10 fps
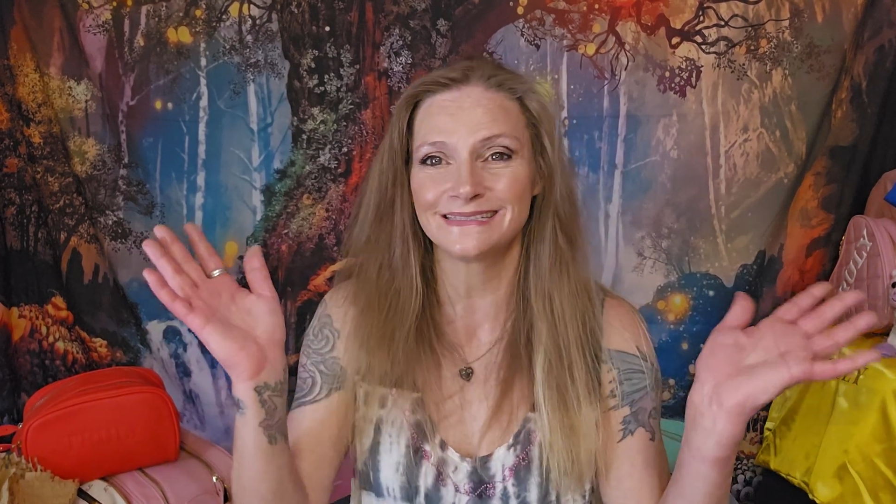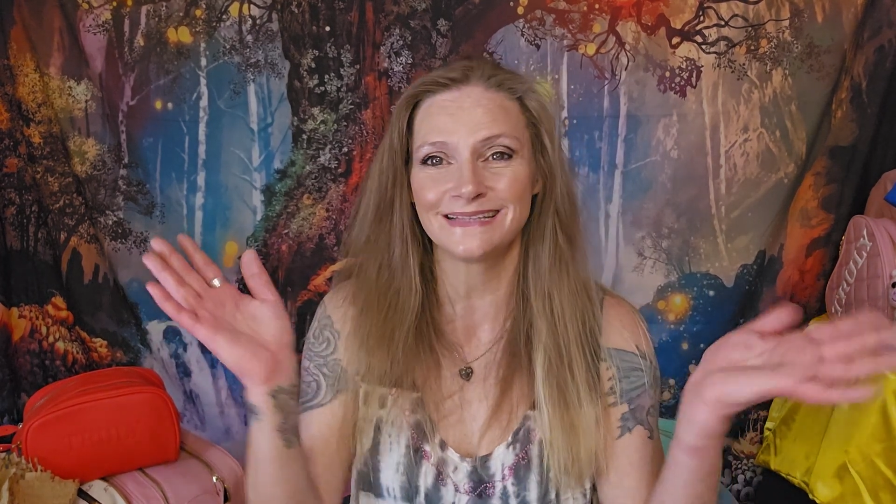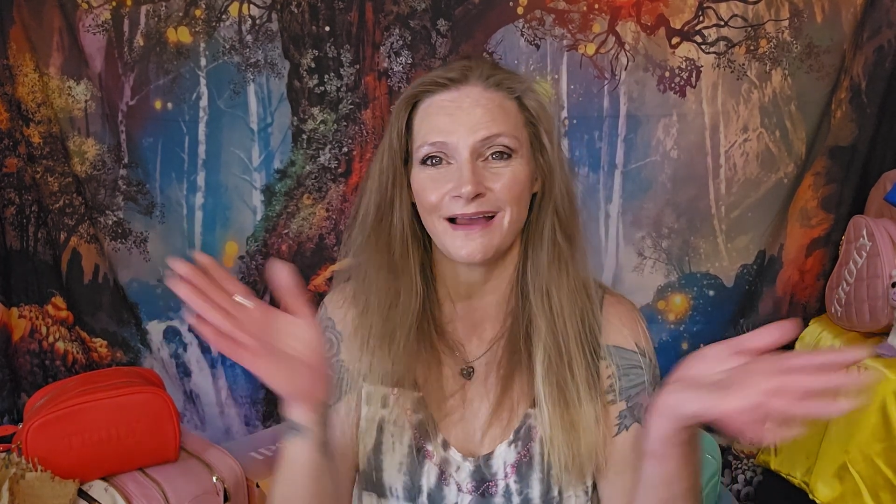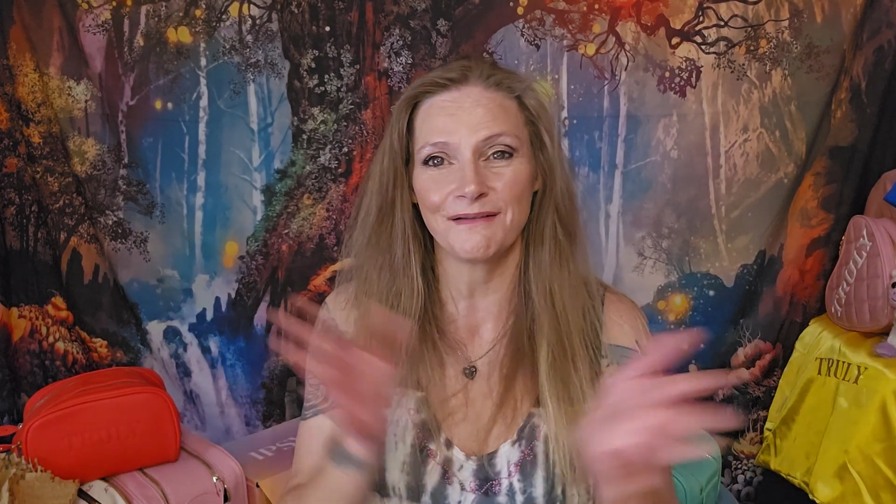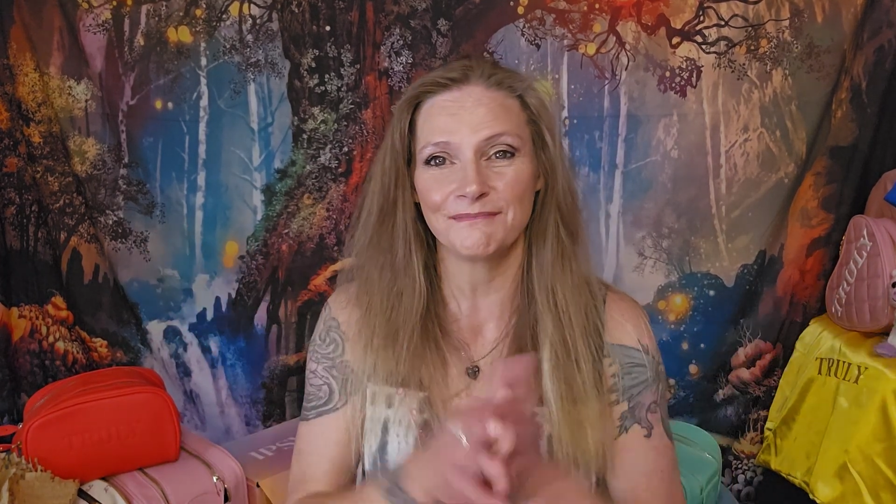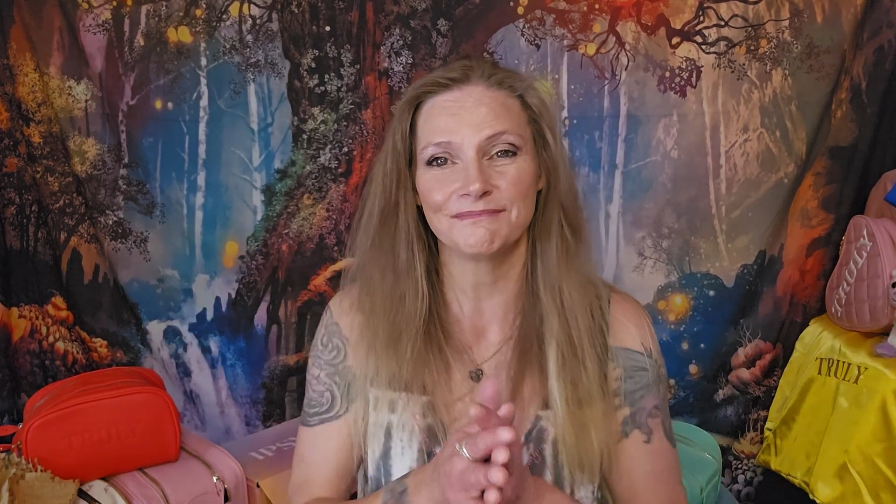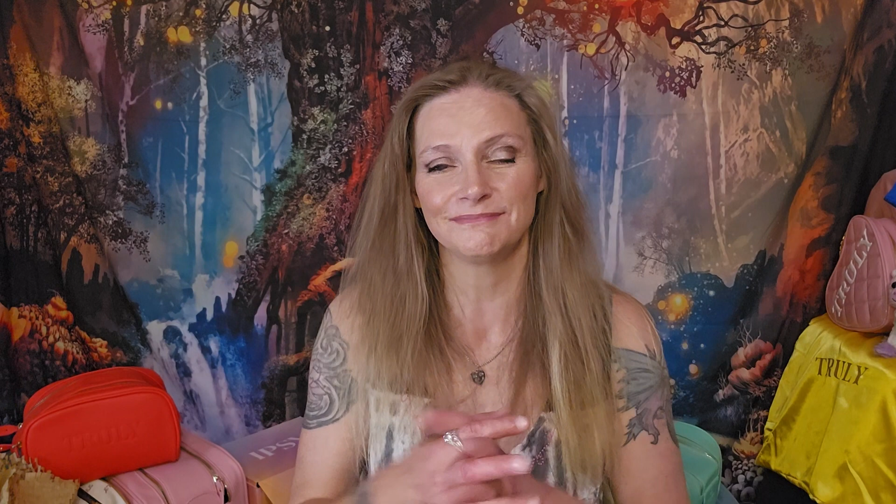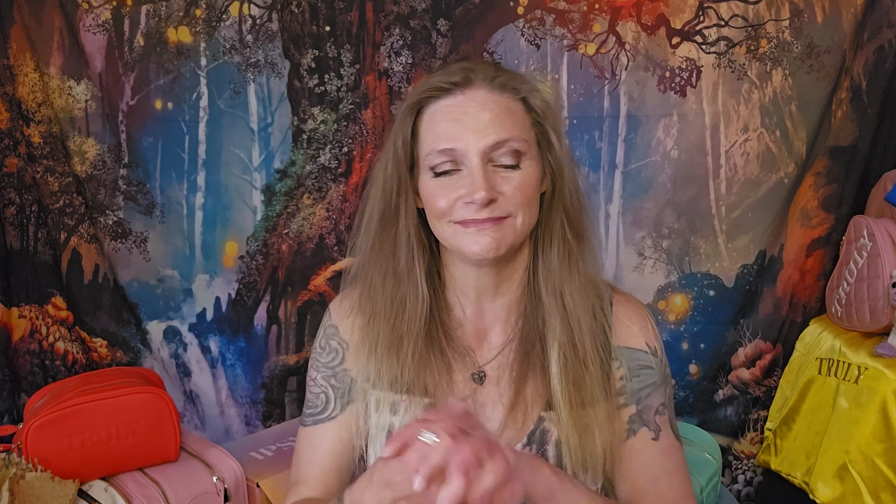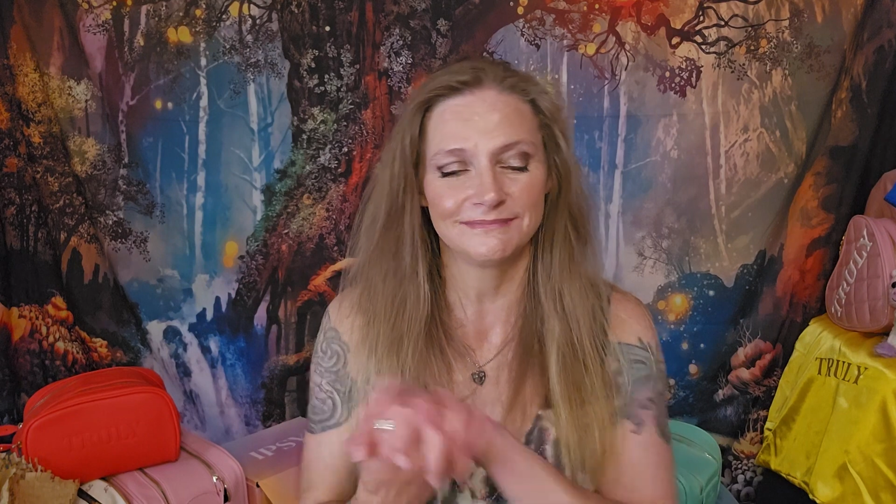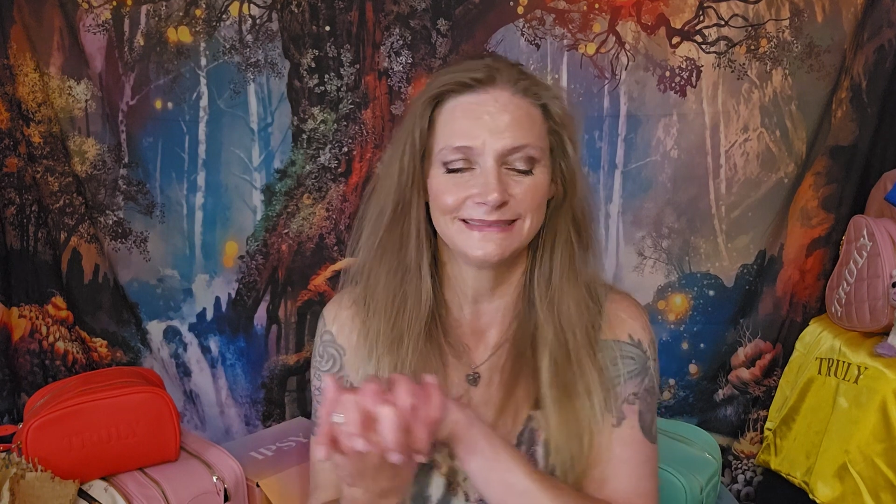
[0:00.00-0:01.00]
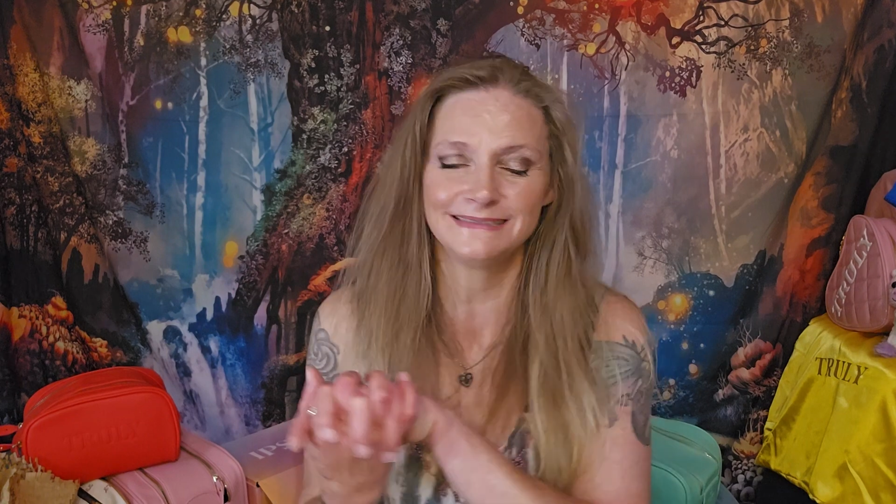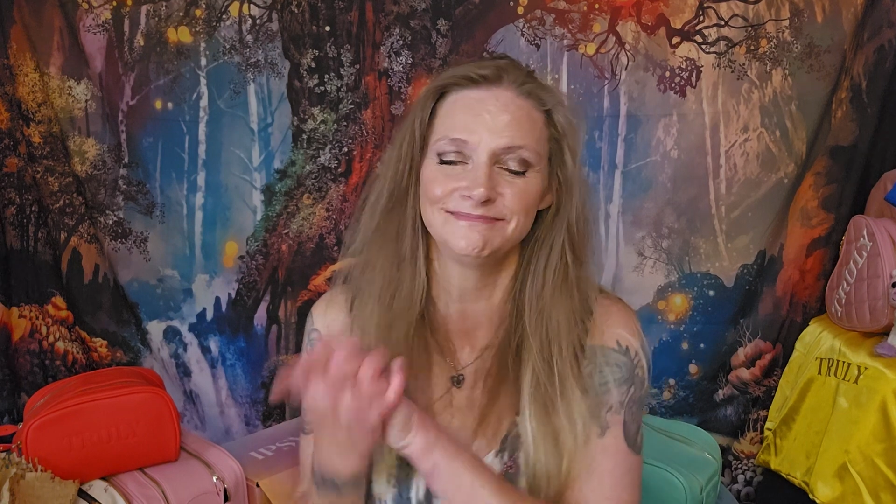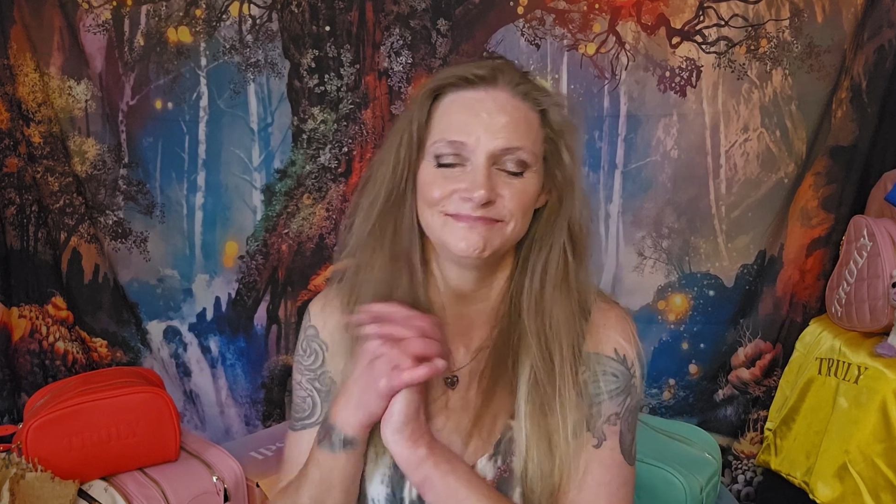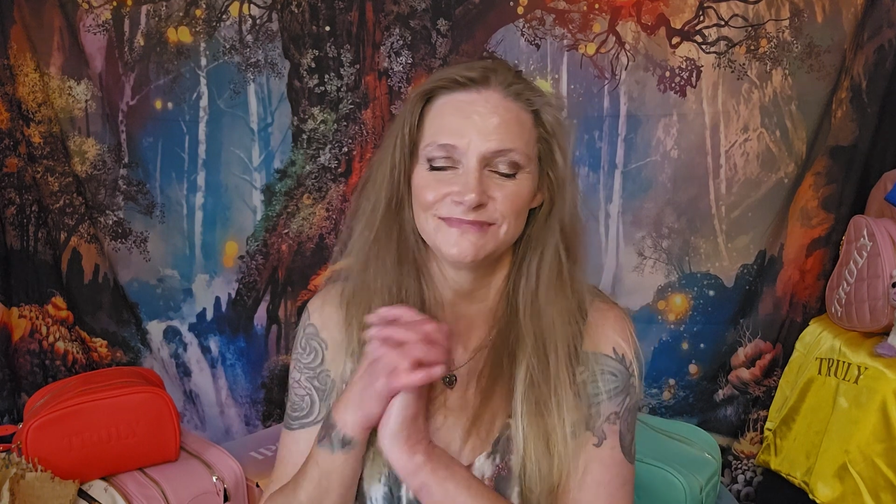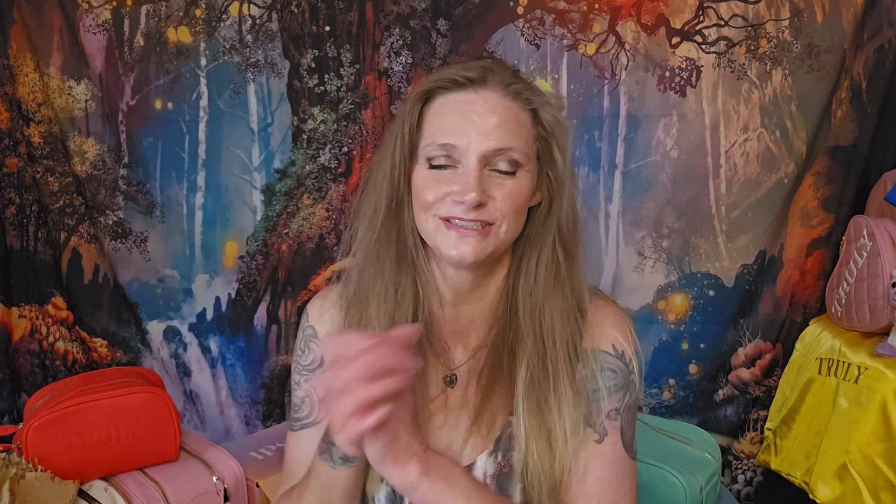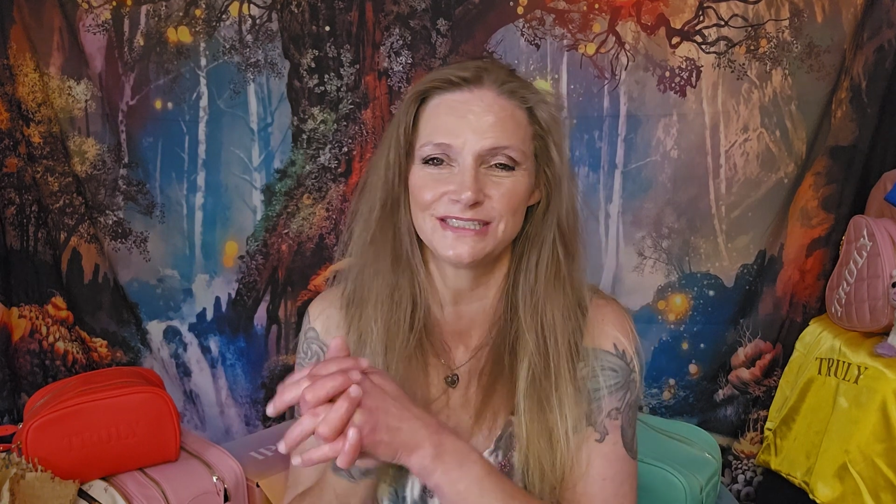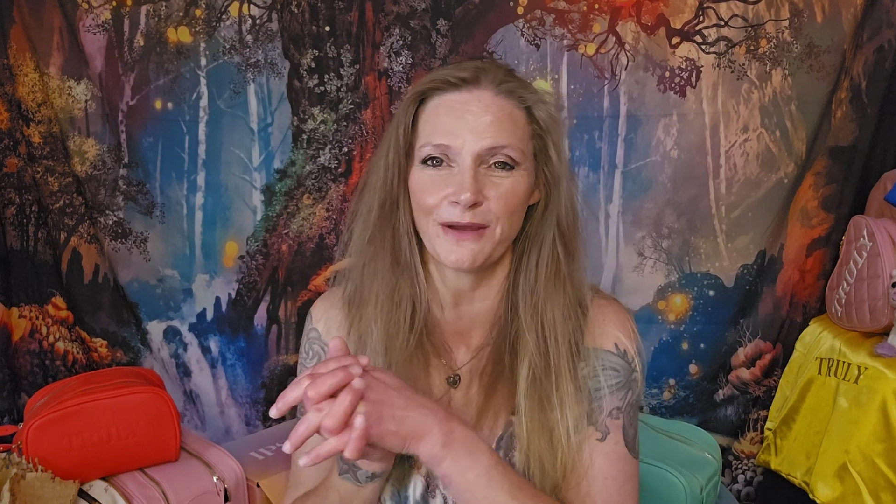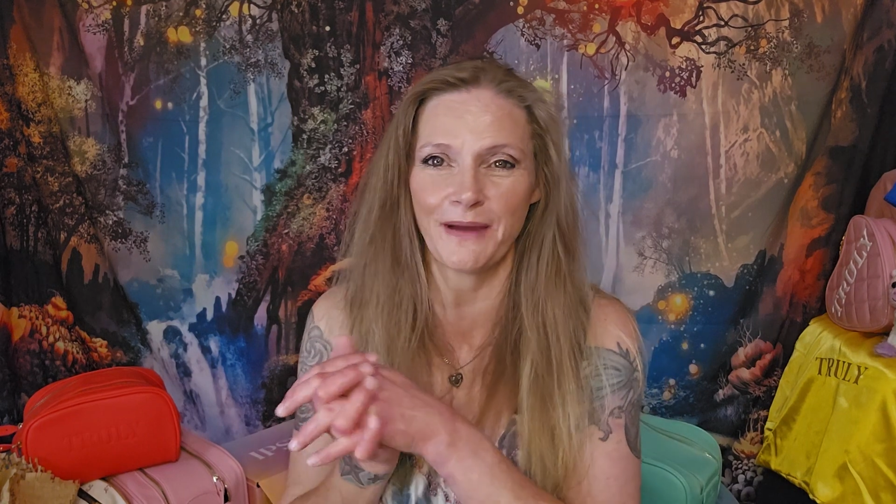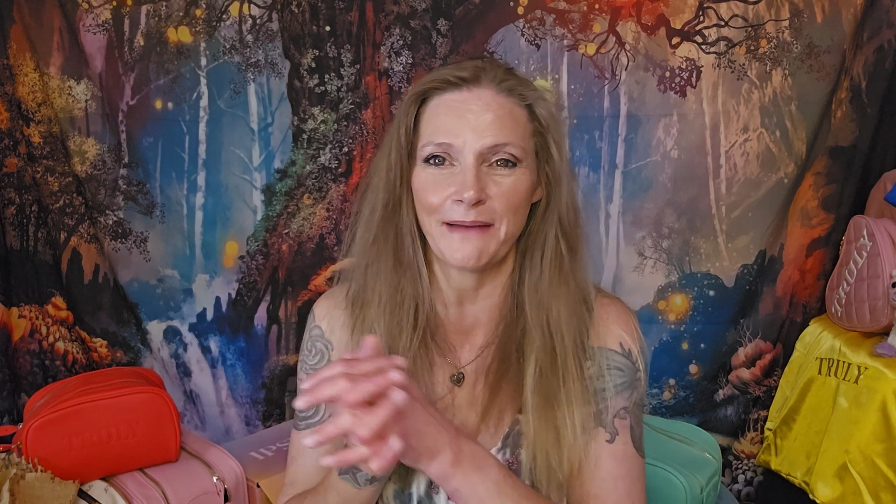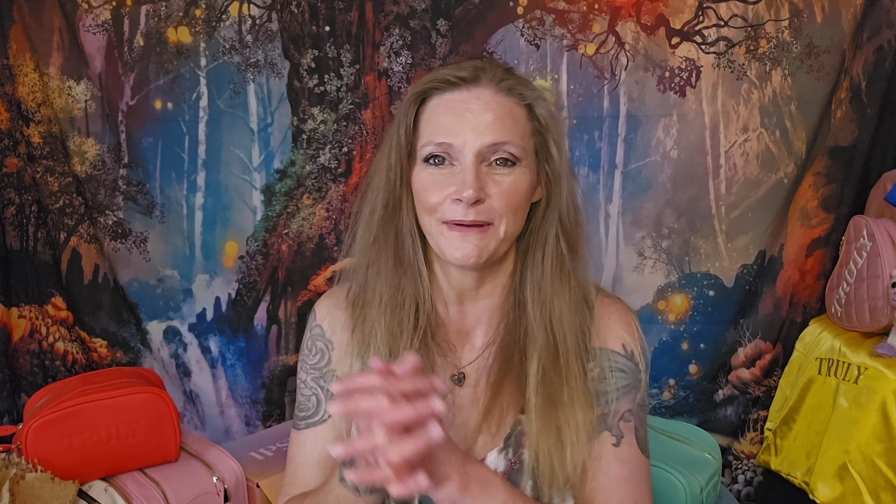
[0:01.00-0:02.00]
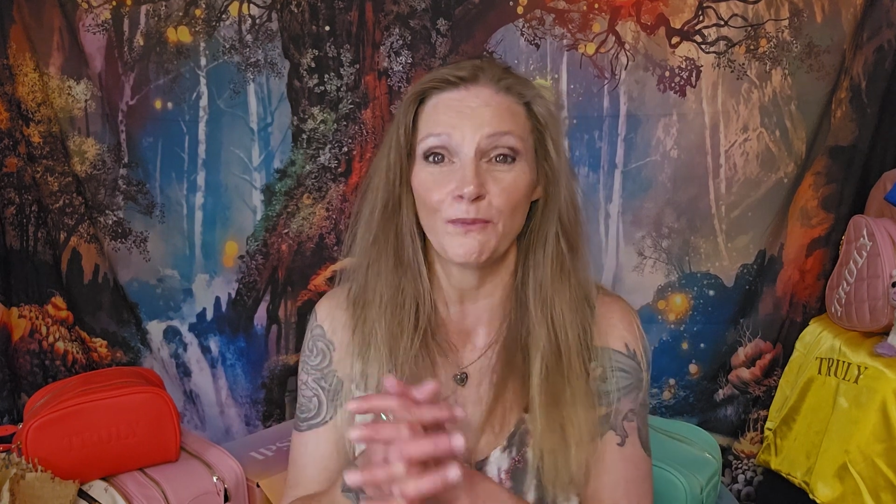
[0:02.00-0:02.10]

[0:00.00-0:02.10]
I'm so happy.